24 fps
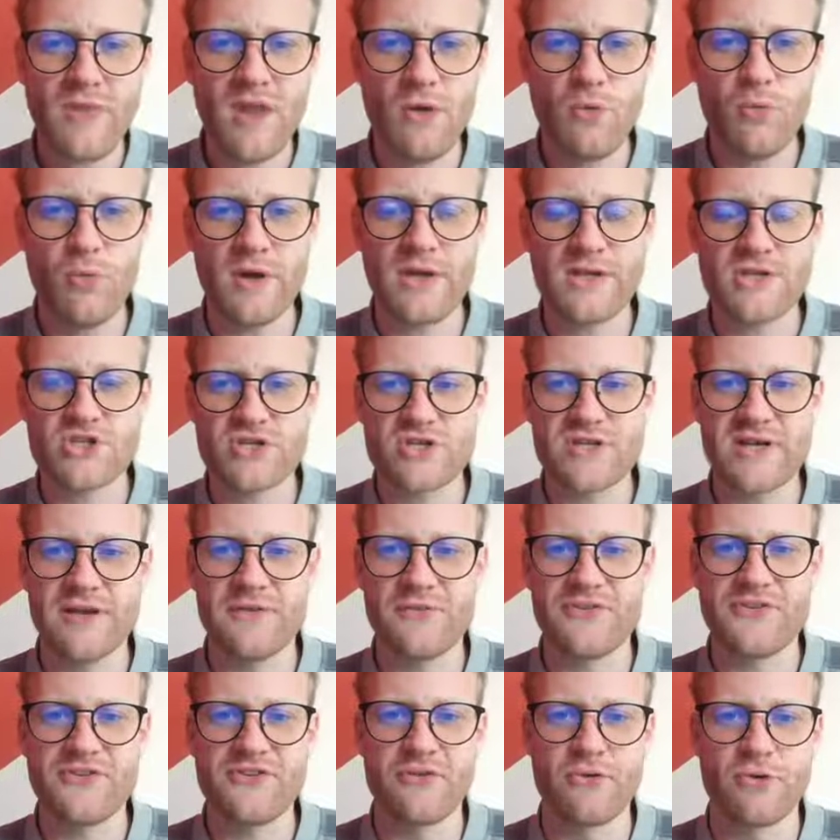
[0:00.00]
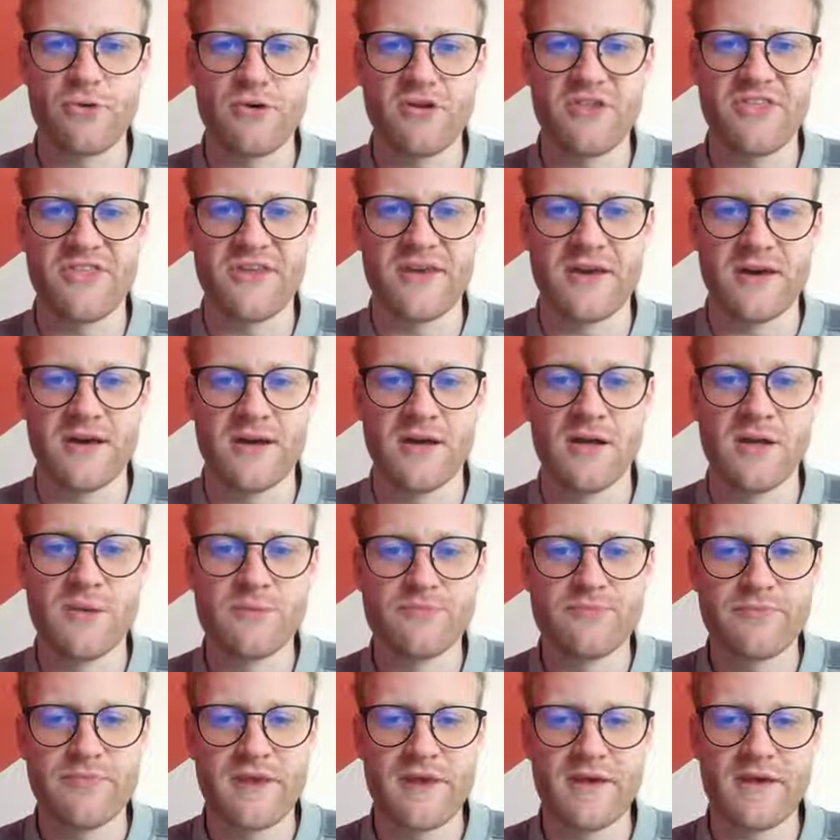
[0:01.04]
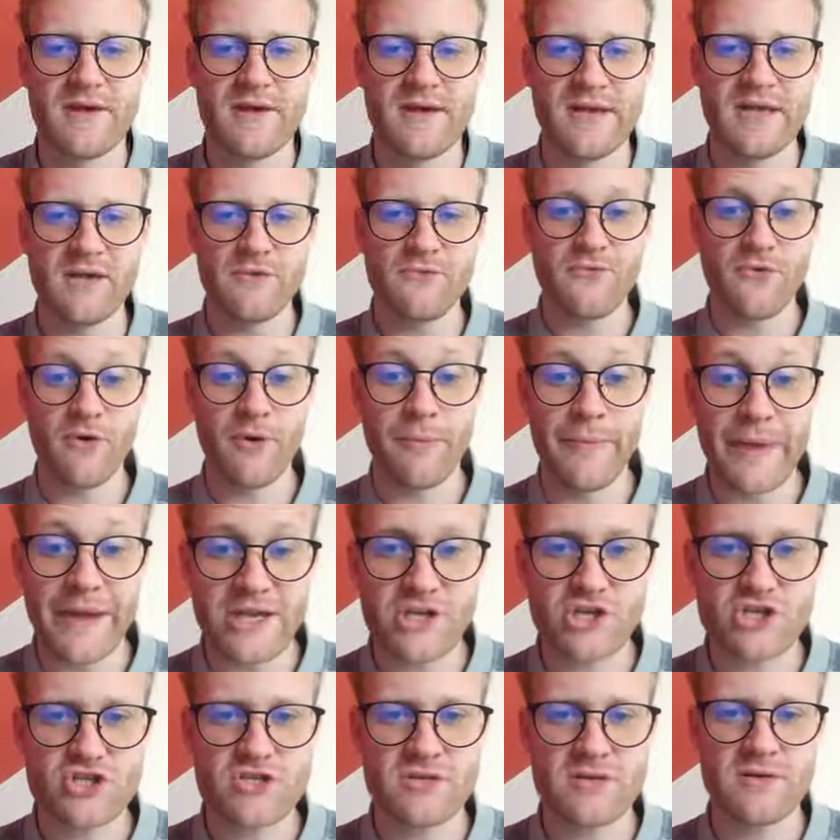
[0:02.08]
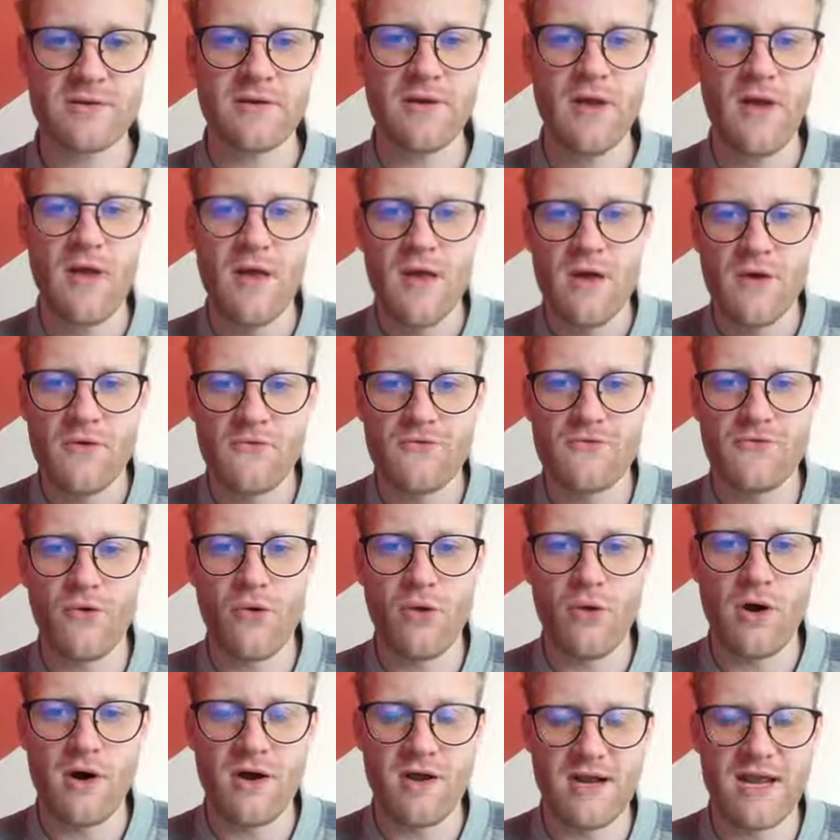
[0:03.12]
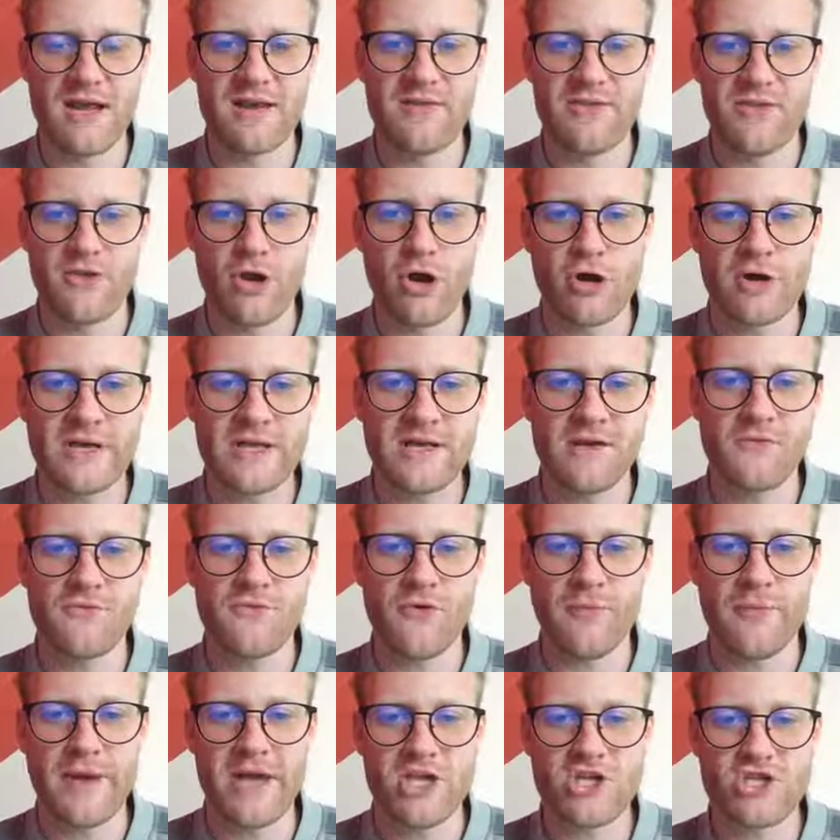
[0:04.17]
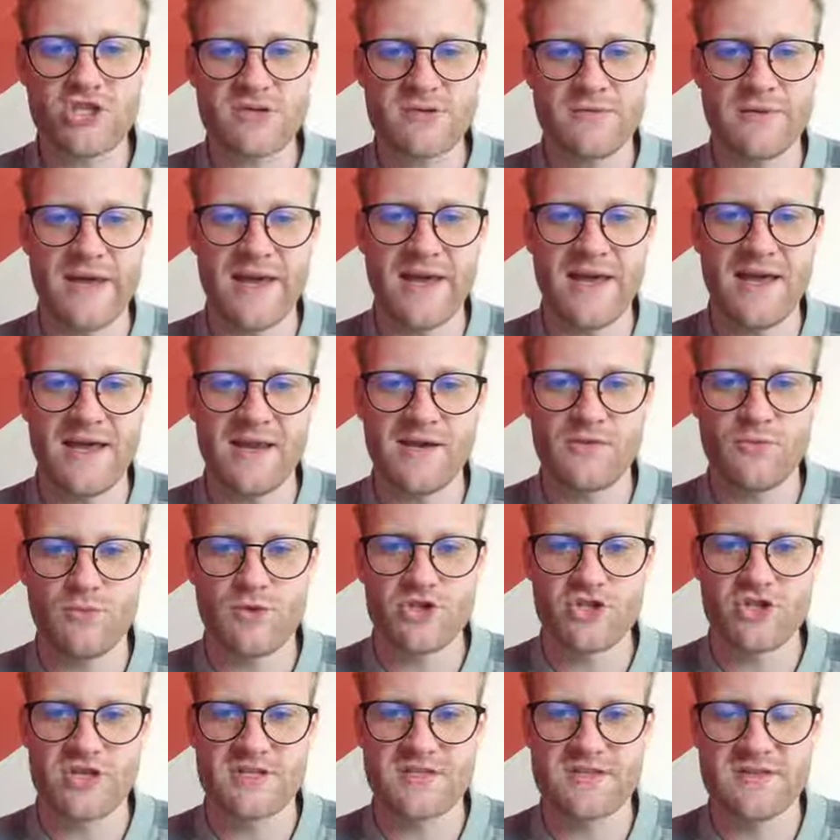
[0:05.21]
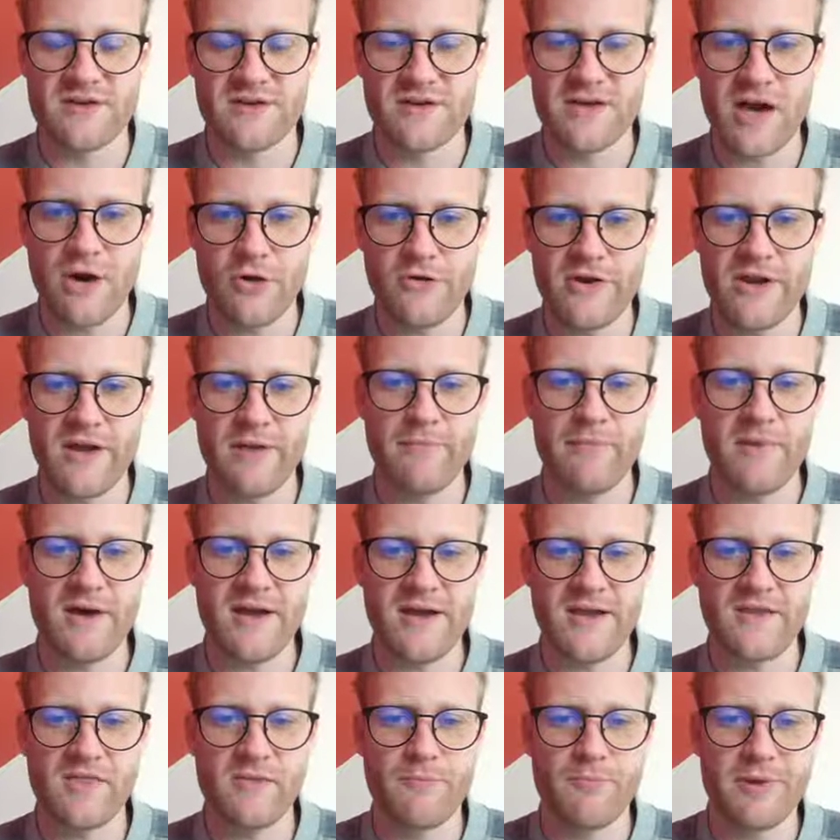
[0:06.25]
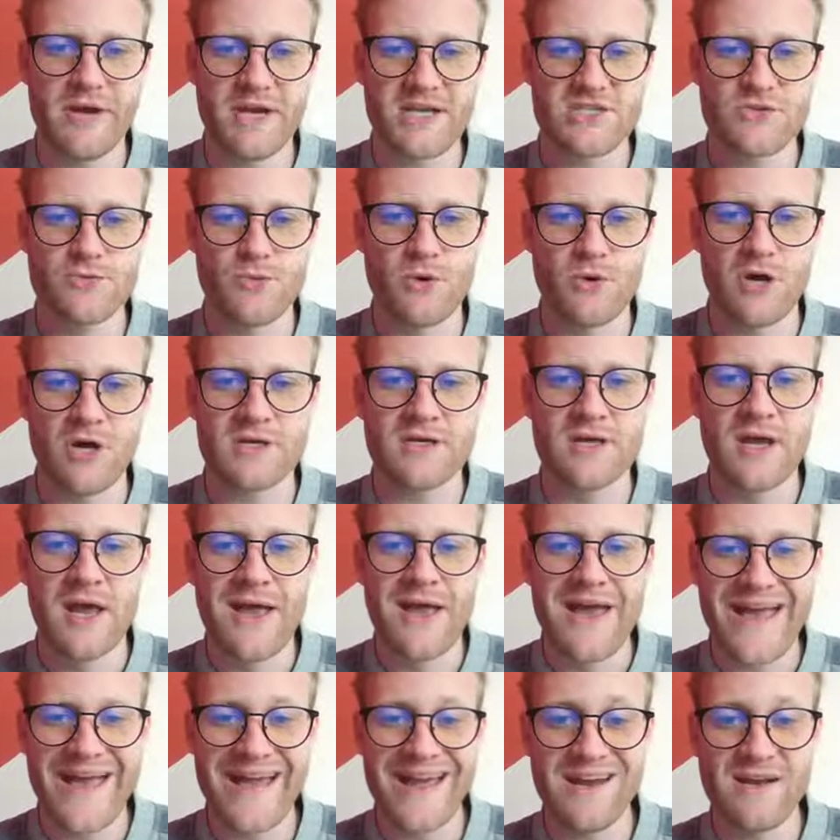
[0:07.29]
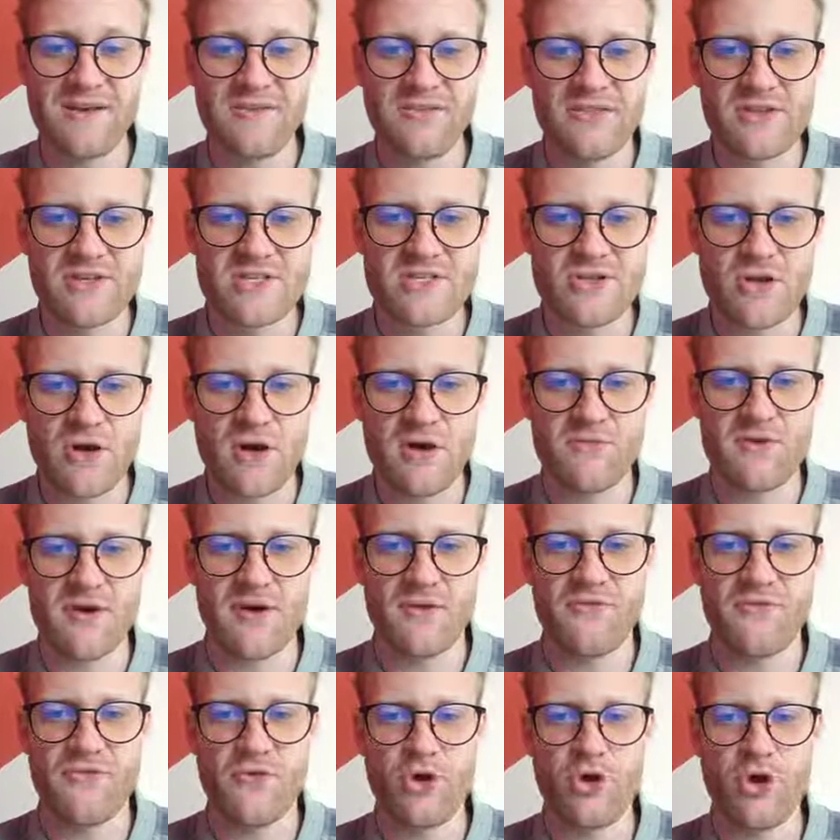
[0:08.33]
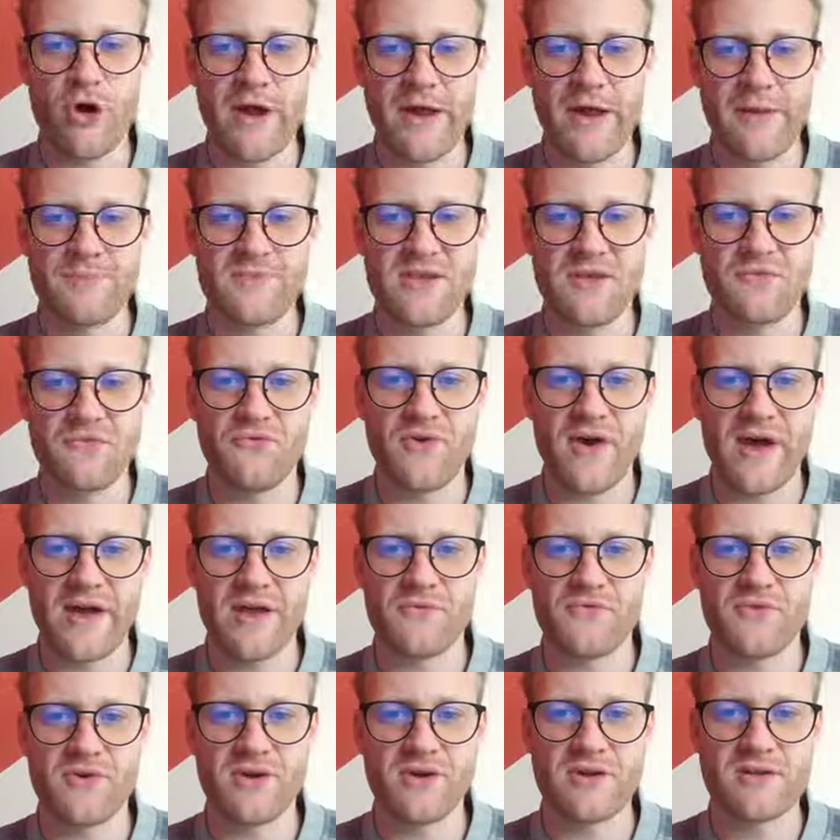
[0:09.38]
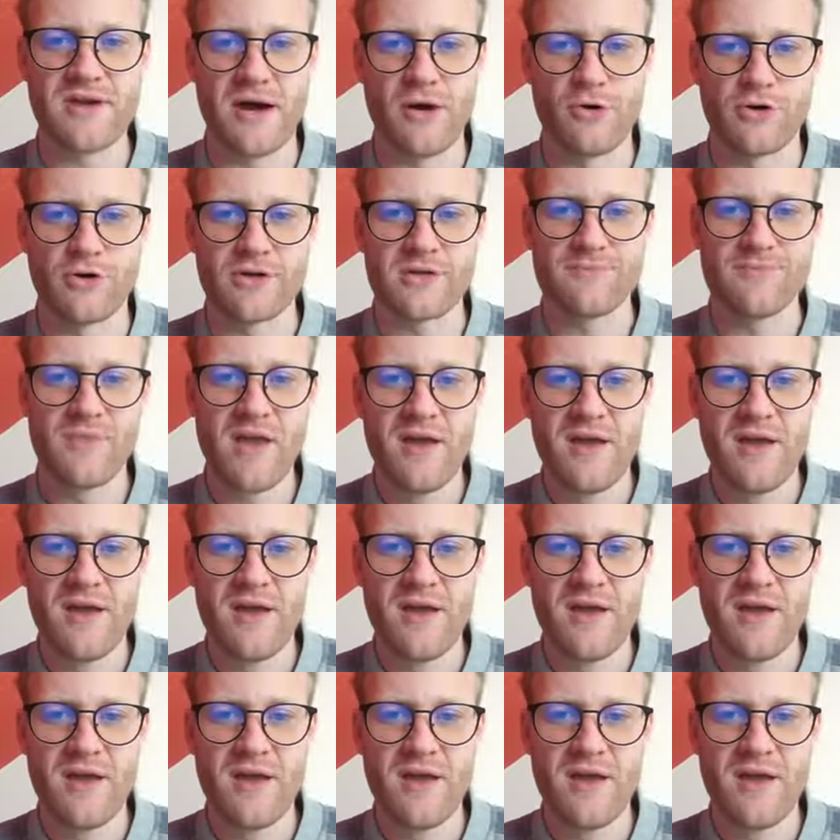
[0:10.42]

which gives you the uh, information for like the login information, and which is the account number and the password and the server for your M T five account.